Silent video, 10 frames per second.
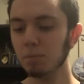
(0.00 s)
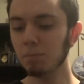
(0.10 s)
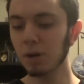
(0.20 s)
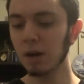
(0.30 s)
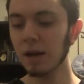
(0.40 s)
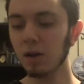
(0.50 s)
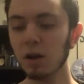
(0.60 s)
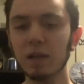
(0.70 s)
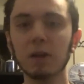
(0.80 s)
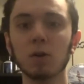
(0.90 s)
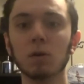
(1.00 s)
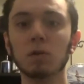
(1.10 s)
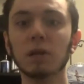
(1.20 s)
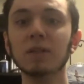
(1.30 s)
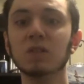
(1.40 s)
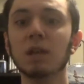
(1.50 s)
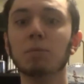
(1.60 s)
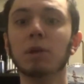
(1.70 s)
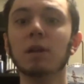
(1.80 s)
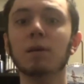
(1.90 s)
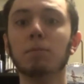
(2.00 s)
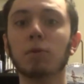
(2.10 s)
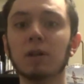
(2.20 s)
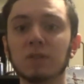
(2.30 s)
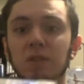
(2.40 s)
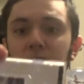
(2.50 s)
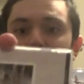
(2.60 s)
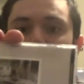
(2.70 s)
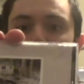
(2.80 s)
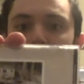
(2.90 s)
but I got here Led Zeppelin Presence.